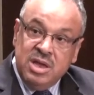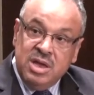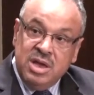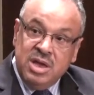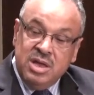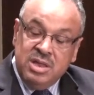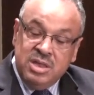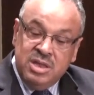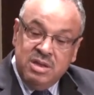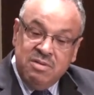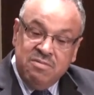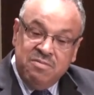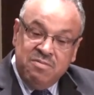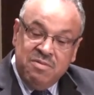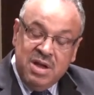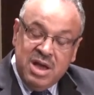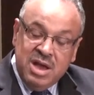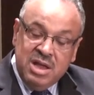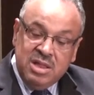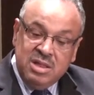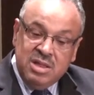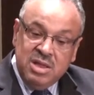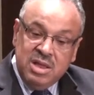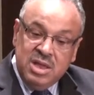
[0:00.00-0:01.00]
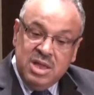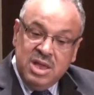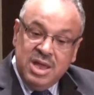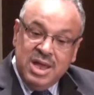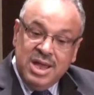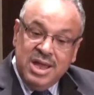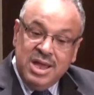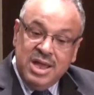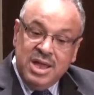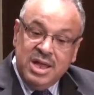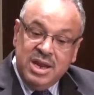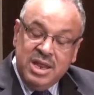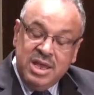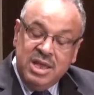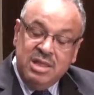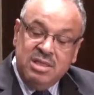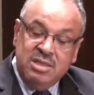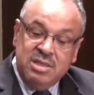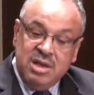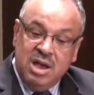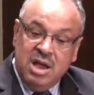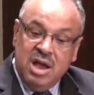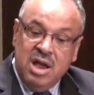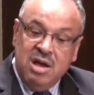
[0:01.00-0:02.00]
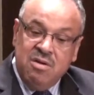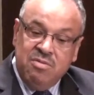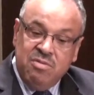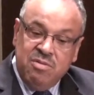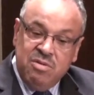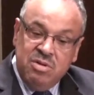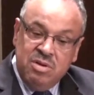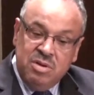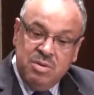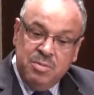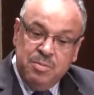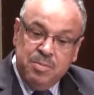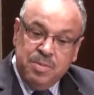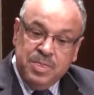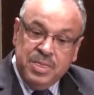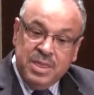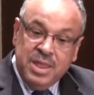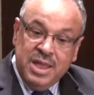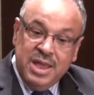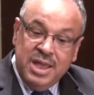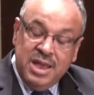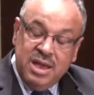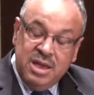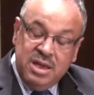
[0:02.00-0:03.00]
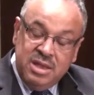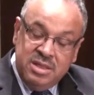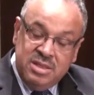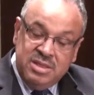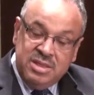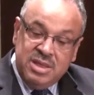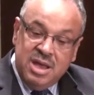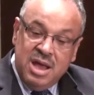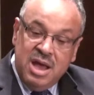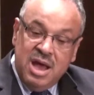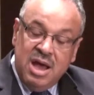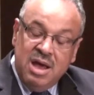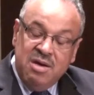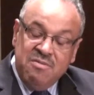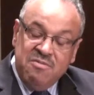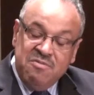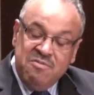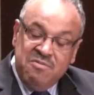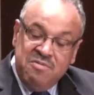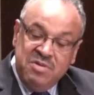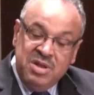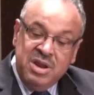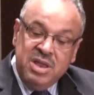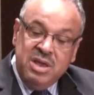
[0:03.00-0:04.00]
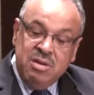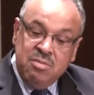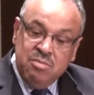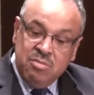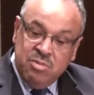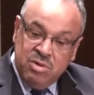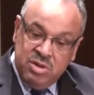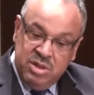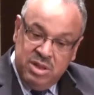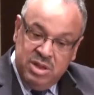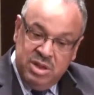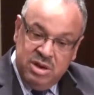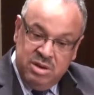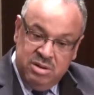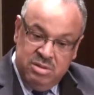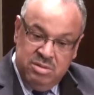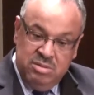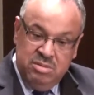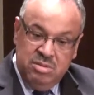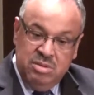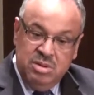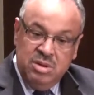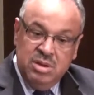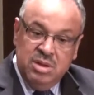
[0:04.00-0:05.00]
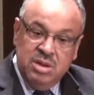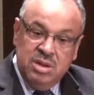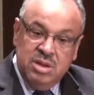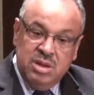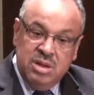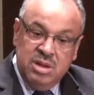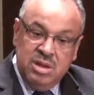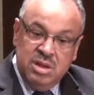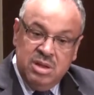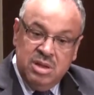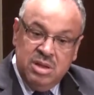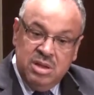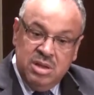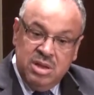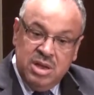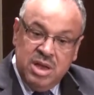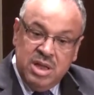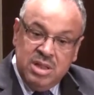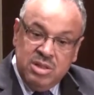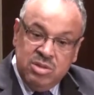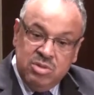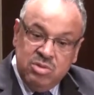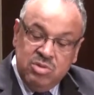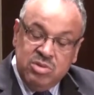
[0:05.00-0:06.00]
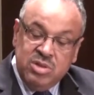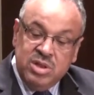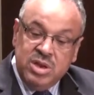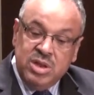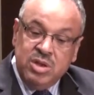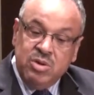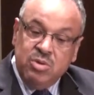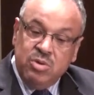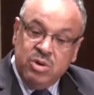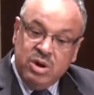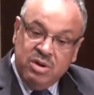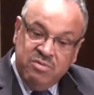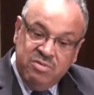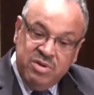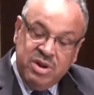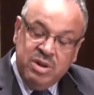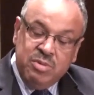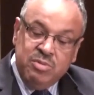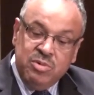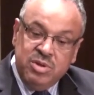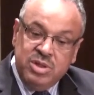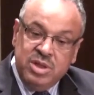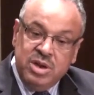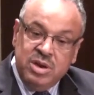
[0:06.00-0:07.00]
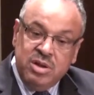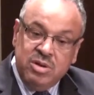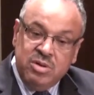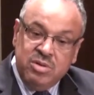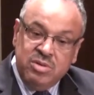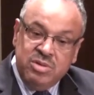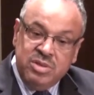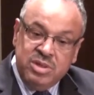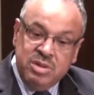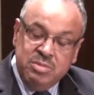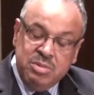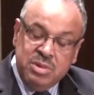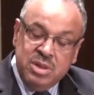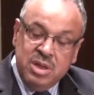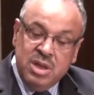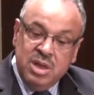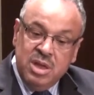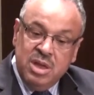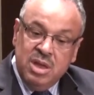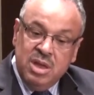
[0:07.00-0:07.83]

And in fact, Re-Takaful is a very modern industry or a very modern concept